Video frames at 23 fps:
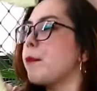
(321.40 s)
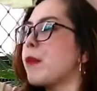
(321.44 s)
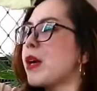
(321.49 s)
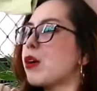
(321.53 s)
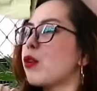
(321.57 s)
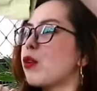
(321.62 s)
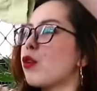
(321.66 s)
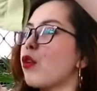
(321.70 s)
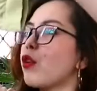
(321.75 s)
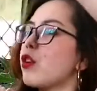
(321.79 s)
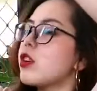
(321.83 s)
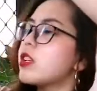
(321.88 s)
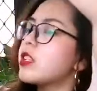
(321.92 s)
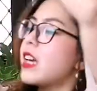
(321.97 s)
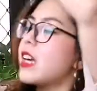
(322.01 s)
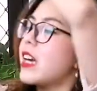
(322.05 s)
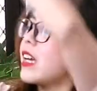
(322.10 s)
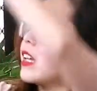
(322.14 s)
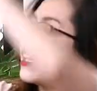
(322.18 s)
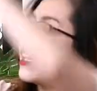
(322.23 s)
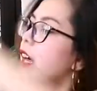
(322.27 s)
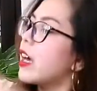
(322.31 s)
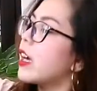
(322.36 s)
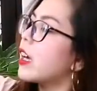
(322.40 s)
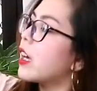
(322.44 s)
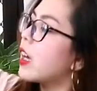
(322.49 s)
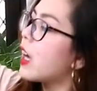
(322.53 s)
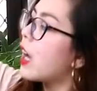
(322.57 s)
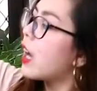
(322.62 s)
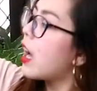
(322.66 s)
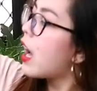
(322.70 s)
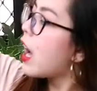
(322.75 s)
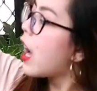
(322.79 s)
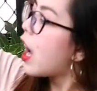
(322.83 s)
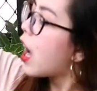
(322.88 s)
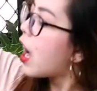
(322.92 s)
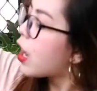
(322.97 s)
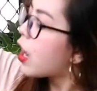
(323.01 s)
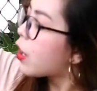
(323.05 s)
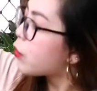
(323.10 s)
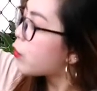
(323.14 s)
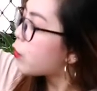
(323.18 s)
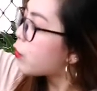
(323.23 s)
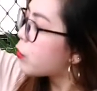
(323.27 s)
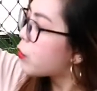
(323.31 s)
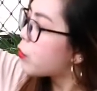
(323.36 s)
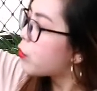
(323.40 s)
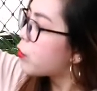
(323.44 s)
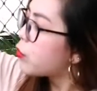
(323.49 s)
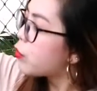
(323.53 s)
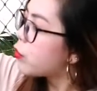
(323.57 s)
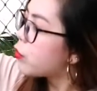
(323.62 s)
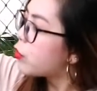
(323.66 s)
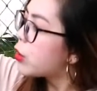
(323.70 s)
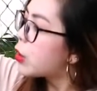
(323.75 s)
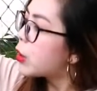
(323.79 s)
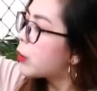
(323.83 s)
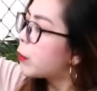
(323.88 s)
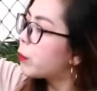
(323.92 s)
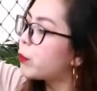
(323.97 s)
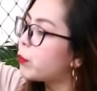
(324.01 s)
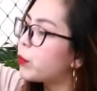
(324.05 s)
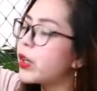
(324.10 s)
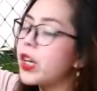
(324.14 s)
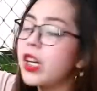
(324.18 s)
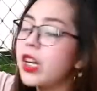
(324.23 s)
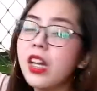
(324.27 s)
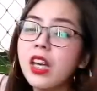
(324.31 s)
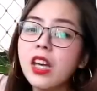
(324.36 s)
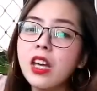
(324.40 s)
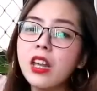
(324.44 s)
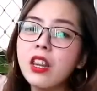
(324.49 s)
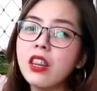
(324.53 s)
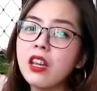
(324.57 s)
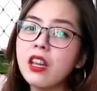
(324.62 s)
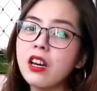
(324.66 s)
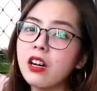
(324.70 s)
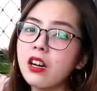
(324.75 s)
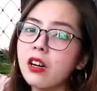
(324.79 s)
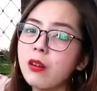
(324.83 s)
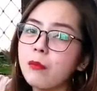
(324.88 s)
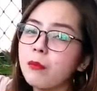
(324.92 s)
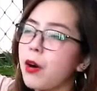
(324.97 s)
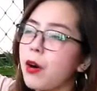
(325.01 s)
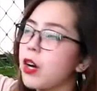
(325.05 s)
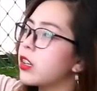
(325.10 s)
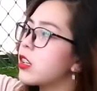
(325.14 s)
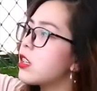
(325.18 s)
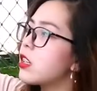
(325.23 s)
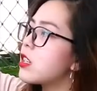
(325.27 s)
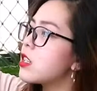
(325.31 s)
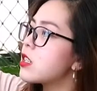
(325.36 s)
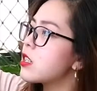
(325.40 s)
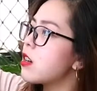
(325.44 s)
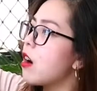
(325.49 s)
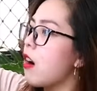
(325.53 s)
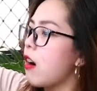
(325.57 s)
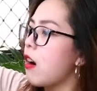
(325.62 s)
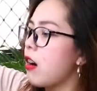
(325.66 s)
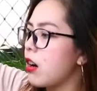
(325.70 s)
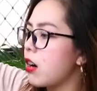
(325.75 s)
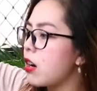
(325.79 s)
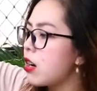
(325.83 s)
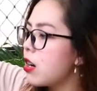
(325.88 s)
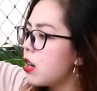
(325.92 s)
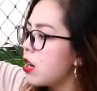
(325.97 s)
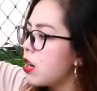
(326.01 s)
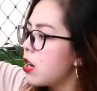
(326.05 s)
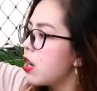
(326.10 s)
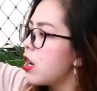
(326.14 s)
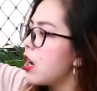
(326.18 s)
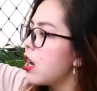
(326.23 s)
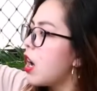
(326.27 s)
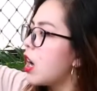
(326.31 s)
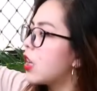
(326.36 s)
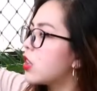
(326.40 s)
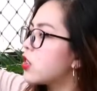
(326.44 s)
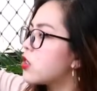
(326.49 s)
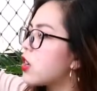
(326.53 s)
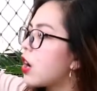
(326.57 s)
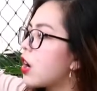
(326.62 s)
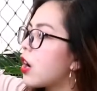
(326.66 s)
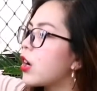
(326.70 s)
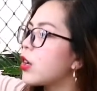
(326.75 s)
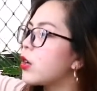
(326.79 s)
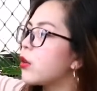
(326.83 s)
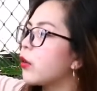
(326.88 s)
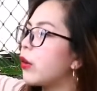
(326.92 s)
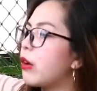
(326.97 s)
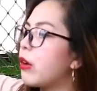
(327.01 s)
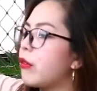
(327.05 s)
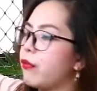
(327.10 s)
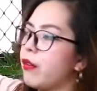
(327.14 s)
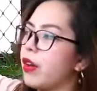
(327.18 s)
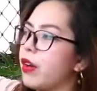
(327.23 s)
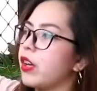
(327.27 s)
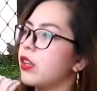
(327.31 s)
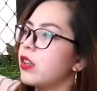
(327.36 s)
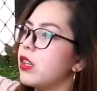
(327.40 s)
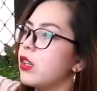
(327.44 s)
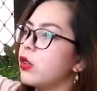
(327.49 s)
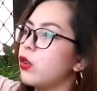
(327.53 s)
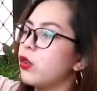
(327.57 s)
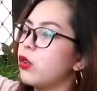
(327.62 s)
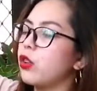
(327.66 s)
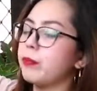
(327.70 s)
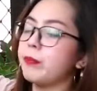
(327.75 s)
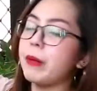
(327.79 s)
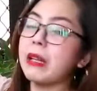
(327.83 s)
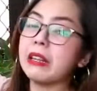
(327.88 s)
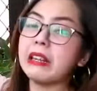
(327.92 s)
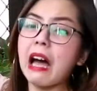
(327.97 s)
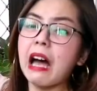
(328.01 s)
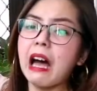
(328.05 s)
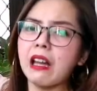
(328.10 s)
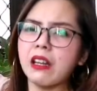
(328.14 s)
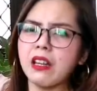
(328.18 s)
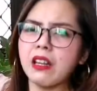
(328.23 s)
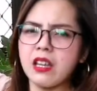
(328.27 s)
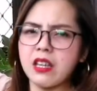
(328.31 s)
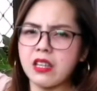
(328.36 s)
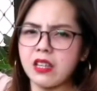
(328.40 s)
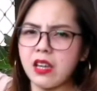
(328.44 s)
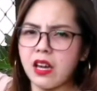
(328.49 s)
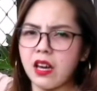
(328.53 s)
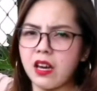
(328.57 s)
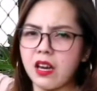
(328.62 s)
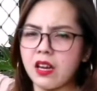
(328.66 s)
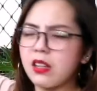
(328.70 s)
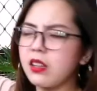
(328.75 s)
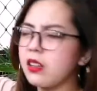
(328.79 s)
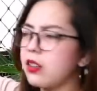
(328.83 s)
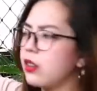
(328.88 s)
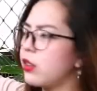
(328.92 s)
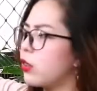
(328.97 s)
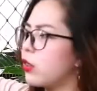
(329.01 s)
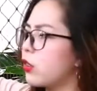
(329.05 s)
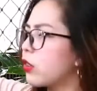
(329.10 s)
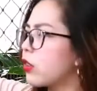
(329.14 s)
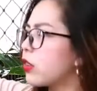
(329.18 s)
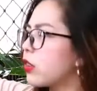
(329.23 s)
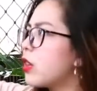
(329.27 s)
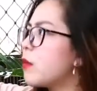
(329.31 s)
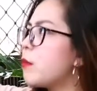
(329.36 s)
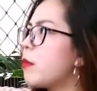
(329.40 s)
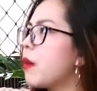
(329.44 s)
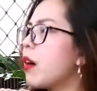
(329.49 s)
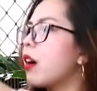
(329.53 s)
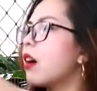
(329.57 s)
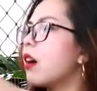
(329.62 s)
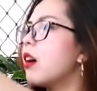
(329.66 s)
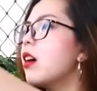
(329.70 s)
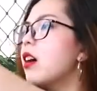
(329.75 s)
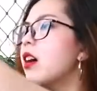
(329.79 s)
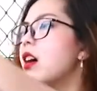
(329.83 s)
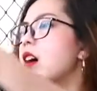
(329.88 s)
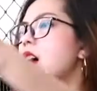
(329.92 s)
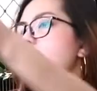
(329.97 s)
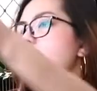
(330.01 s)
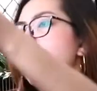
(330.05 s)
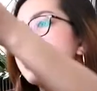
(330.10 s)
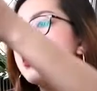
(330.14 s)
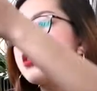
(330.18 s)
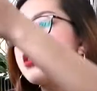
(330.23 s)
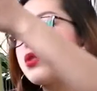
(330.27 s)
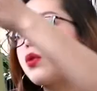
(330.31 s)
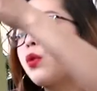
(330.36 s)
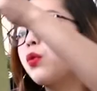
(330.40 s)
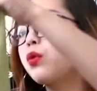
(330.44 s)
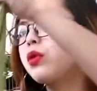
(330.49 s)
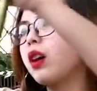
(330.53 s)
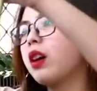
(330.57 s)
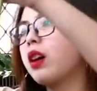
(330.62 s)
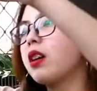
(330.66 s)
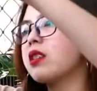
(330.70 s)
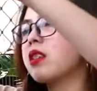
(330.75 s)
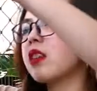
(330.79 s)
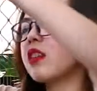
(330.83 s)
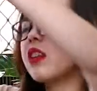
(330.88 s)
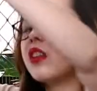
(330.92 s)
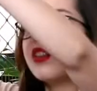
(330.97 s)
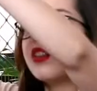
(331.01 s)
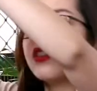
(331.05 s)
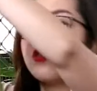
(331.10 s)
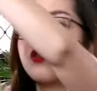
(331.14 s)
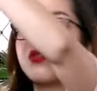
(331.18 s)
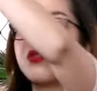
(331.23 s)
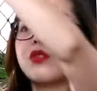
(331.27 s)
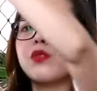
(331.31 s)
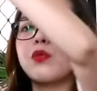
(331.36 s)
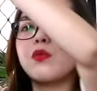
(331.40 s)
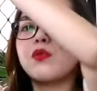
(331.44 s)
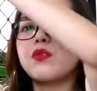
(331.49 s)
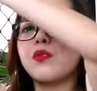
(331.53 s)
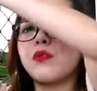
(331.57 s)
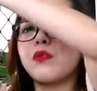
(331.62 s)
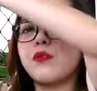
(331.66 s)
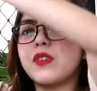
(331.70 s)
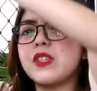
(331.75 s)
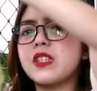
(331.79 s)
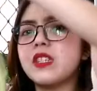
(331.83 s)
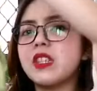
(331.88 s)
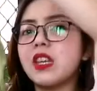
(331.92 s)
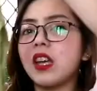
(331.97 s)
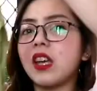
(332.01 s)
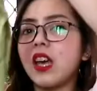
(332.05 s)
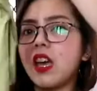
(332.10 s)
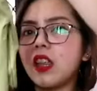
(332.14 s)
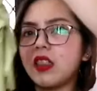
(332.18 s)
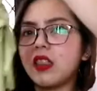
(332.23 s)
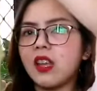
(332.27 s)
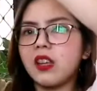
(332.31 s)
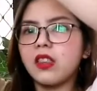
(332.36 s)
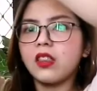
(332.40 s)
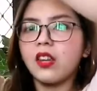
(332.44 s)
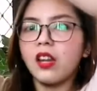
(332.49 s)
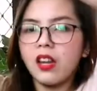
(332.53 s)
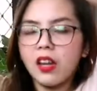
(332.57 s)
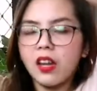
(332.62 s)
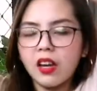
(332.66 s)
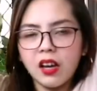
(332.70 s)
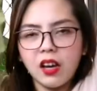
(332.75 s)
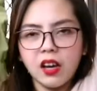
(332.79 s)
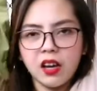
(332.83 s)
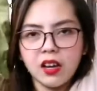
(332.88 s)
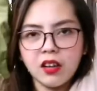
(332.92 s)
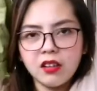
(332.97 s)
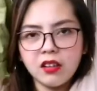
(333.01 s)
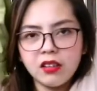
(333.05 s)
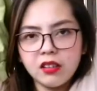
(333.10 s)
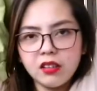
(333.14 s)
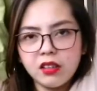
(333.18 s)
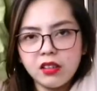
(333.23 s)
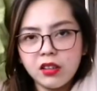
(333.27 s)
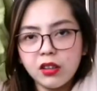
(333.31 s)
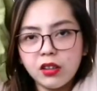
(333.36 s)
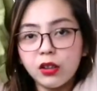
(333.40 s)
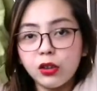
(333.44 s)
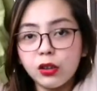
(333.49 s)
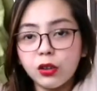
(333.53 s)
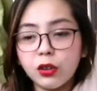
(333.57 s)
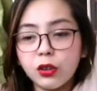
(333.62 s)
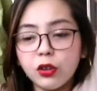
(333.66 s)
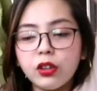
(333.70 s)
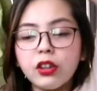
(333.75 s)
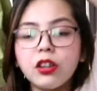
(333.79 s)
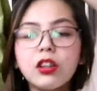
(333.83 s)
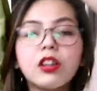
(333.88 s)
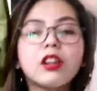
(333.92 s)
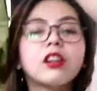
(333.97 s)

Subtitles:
Because I like how pretty the buttons are. At saka yung effect nitong patali niya. Look, di ba? It's so nice. It's so sophisticated talaga. Look.